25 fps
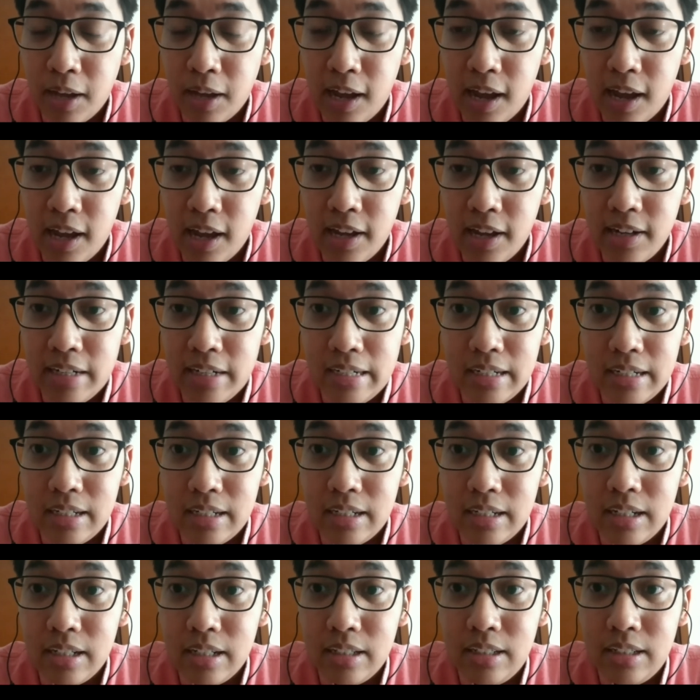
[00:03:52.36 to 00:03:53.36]
and
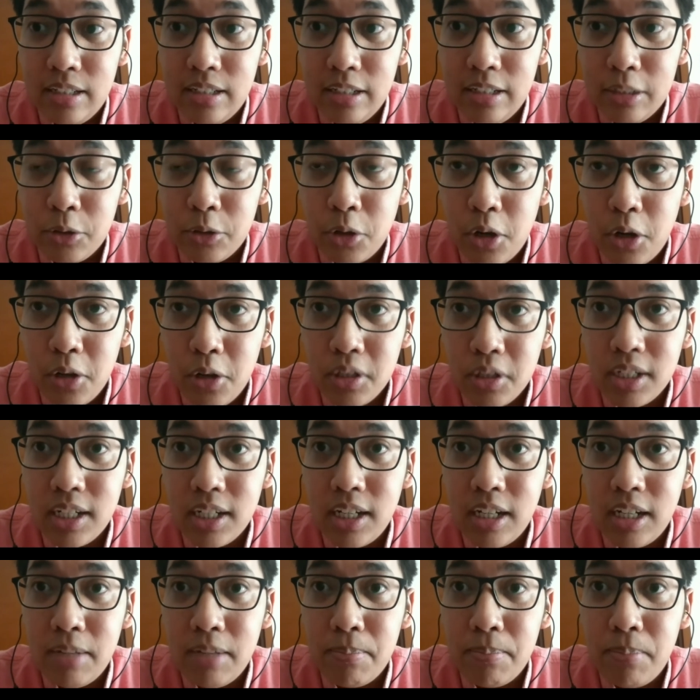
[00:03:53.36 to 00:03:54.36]
he talked
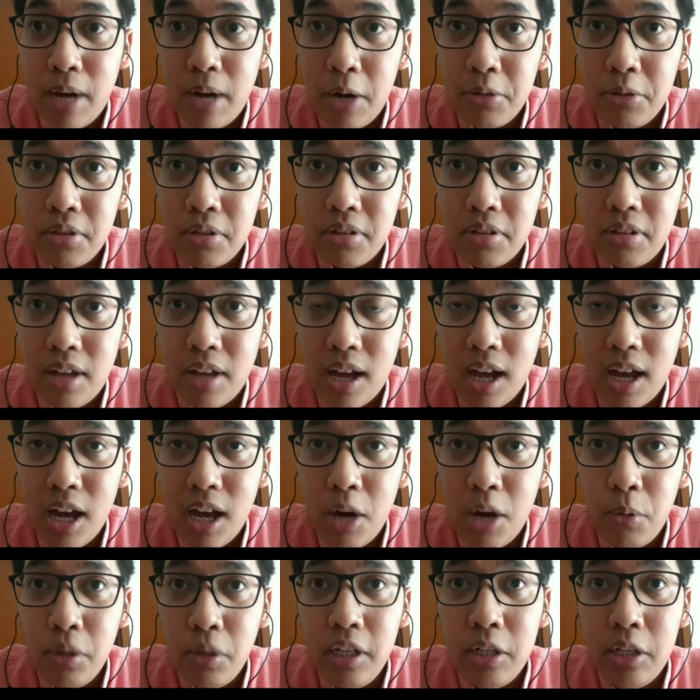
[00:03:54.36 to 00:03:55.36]
about
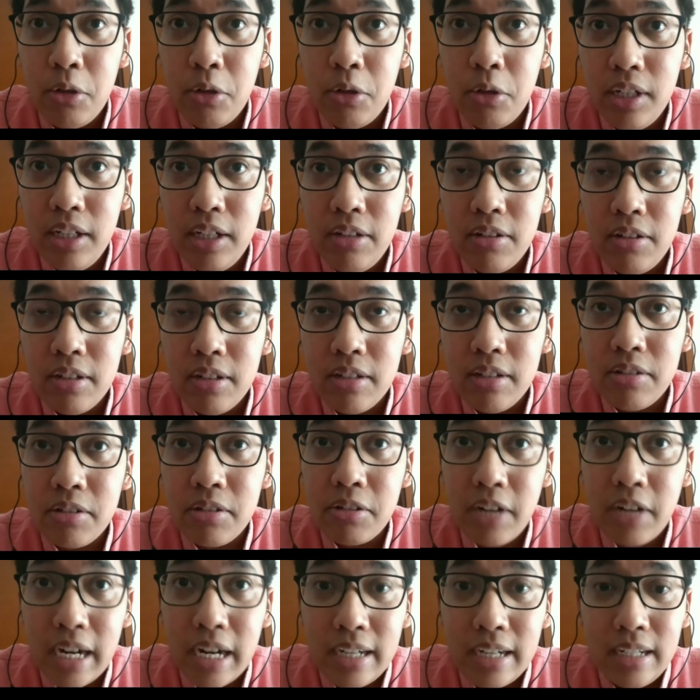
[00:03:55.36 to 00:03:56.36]
how Indonesia
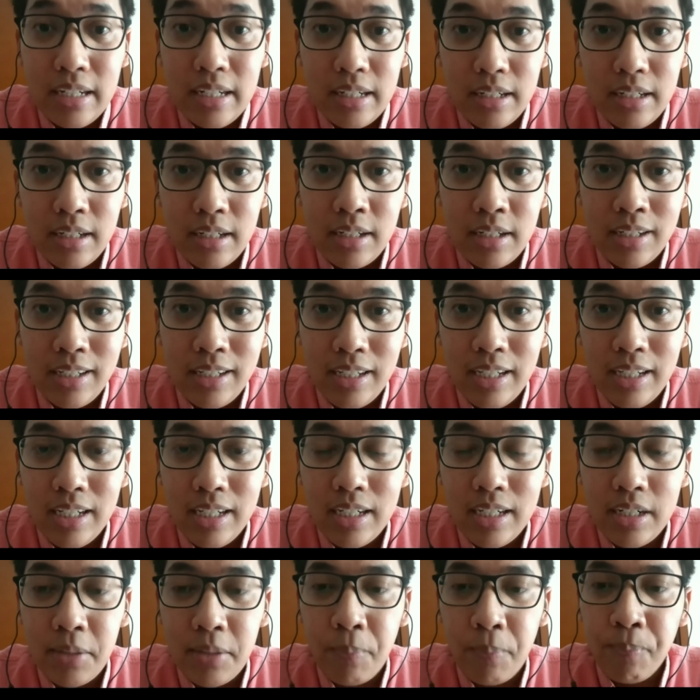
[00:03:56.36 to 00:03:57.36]
struggle
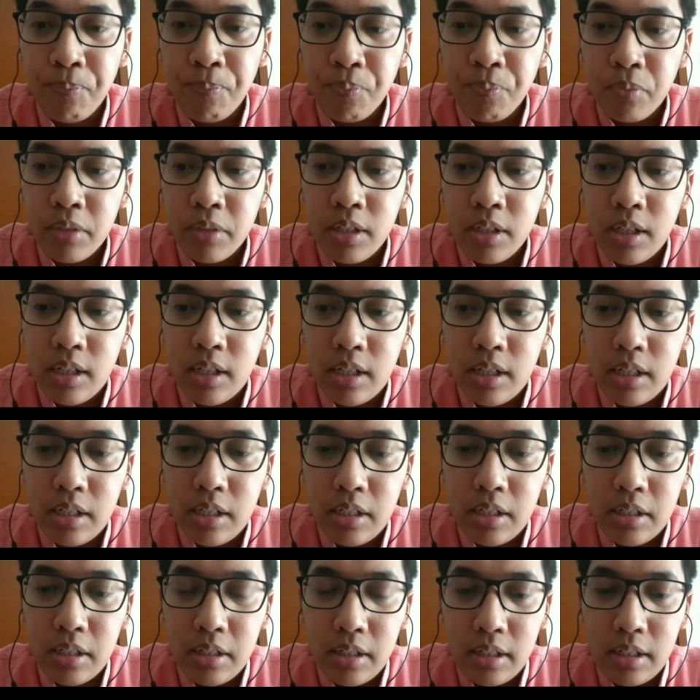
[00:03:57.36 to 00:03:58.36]
in
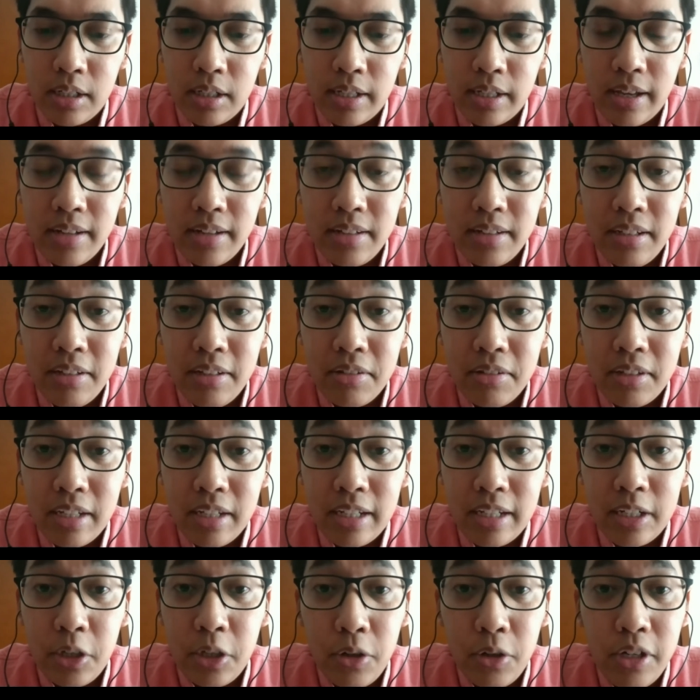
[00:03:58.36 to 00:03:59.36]
uh, getting the
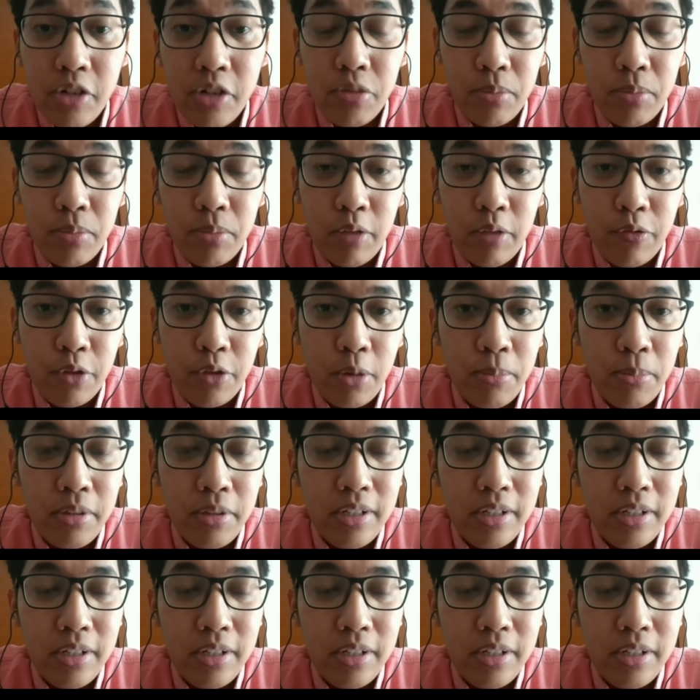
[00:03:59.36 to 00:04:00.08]
acknowledgement from the